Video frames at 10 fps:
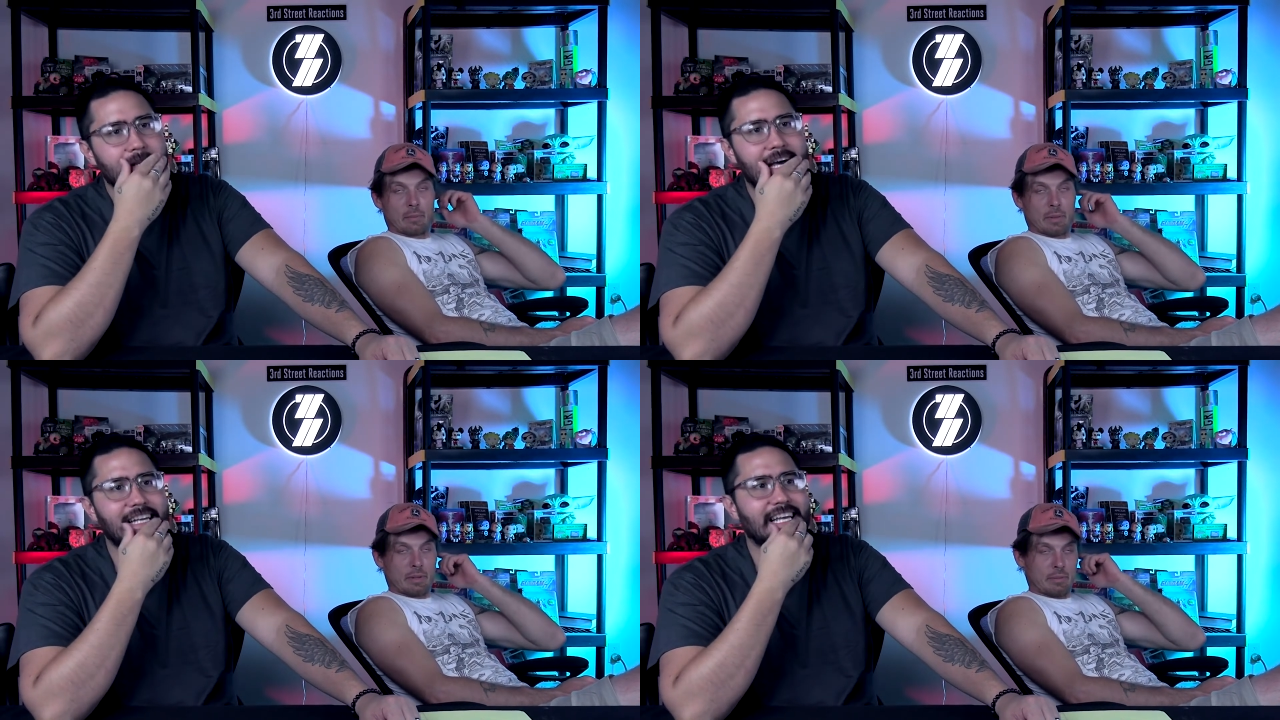
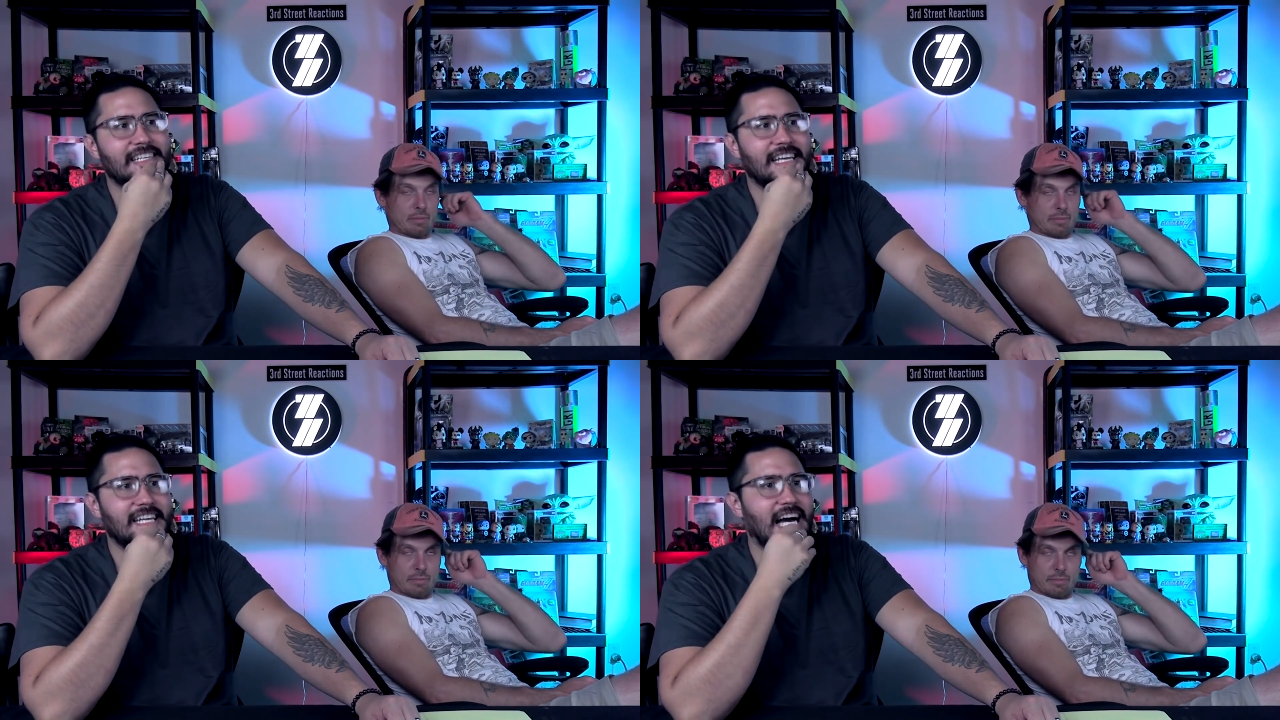Speaker 1: They had a
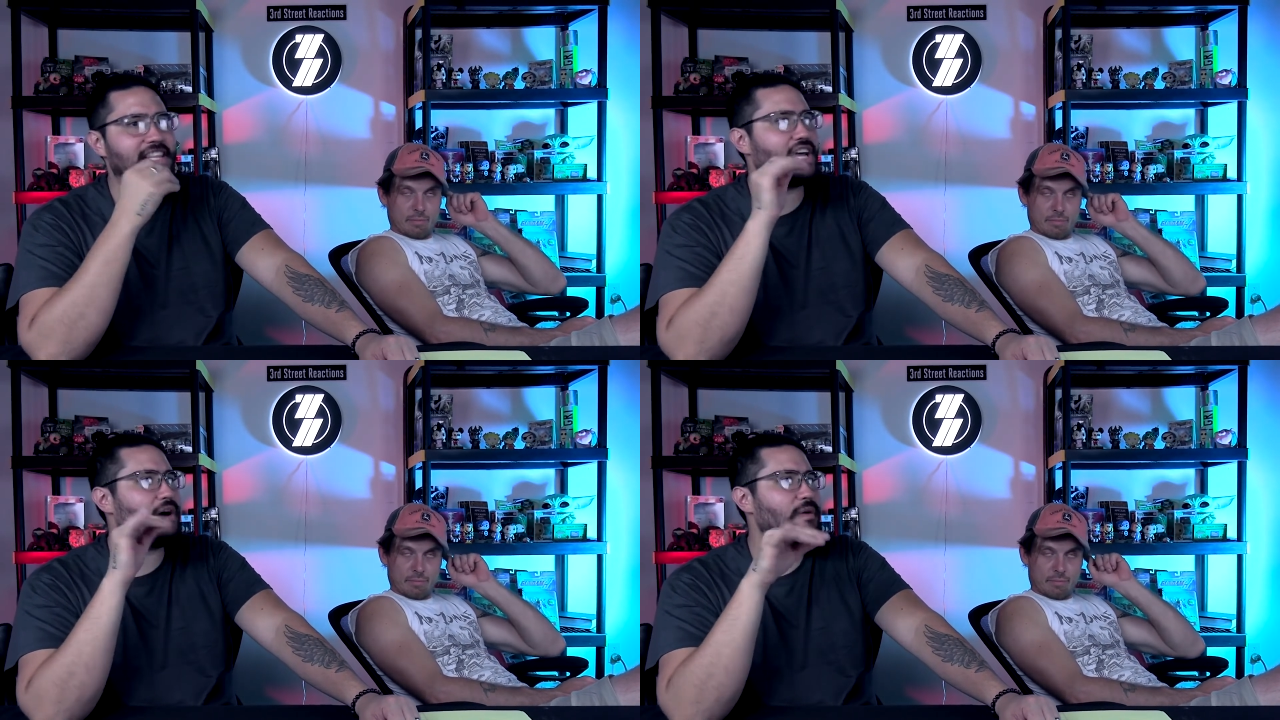cantina. I
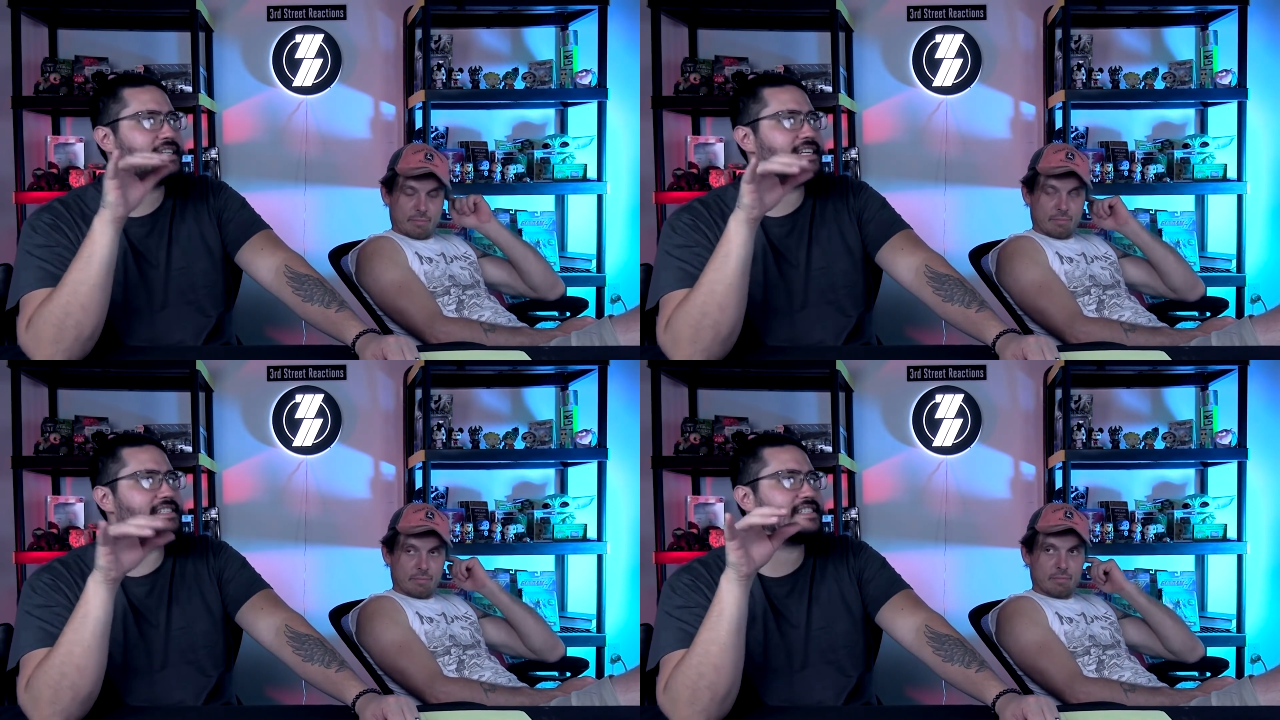thought we
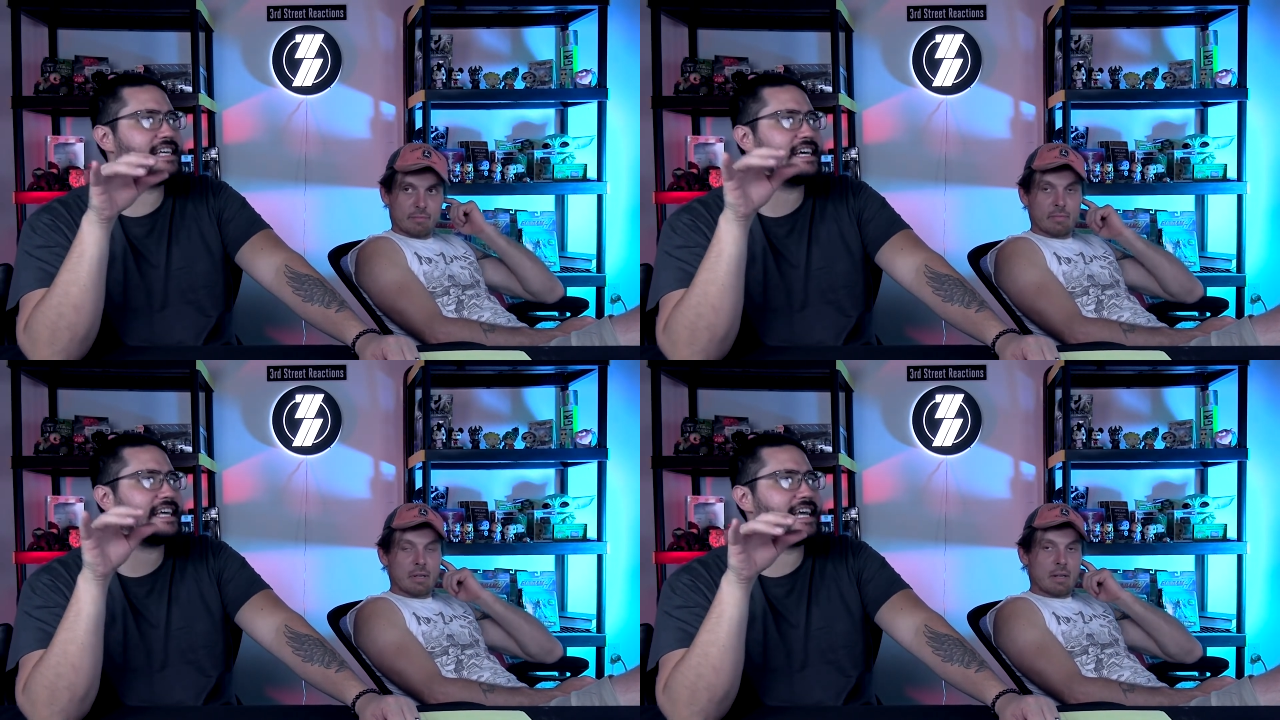did see
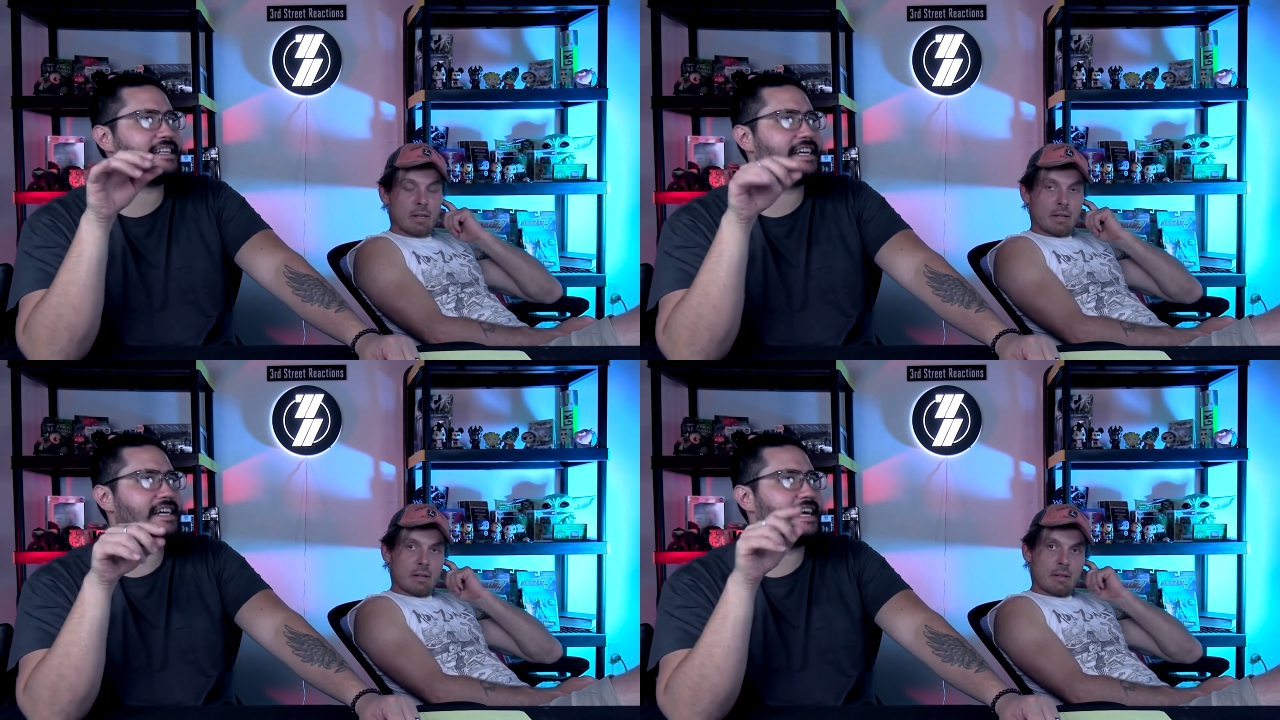a
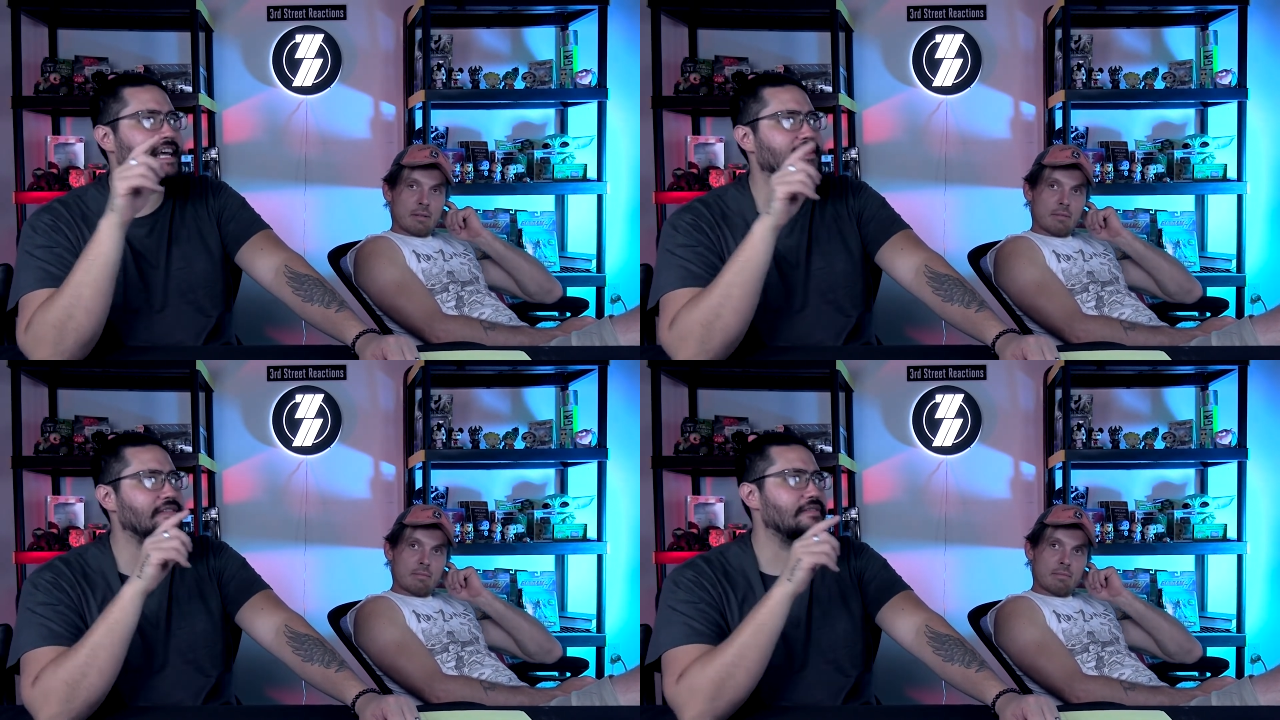cantina
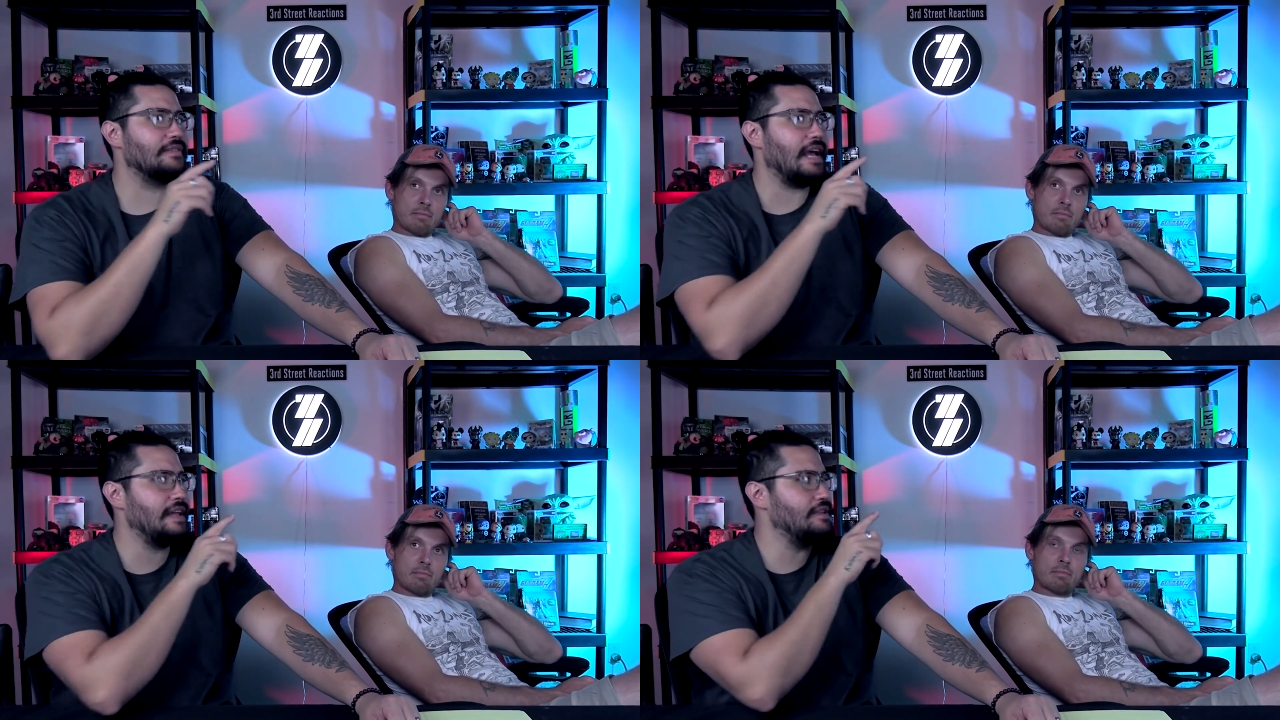in
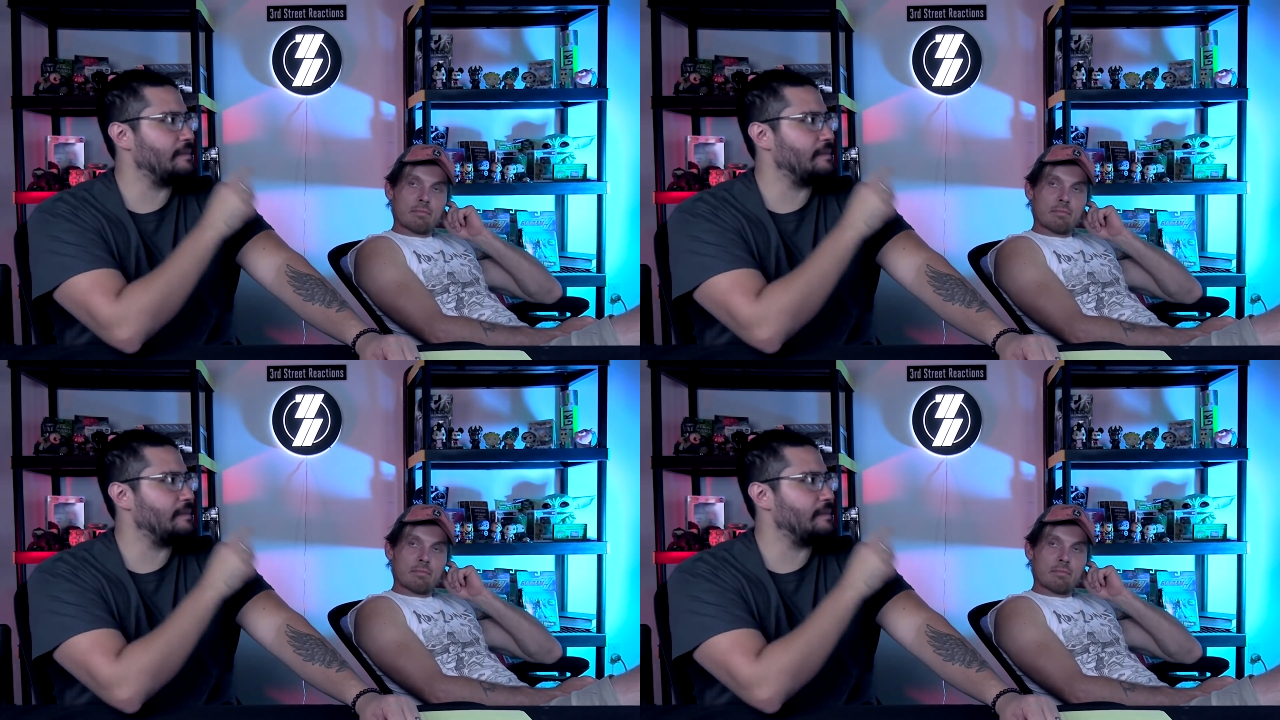in the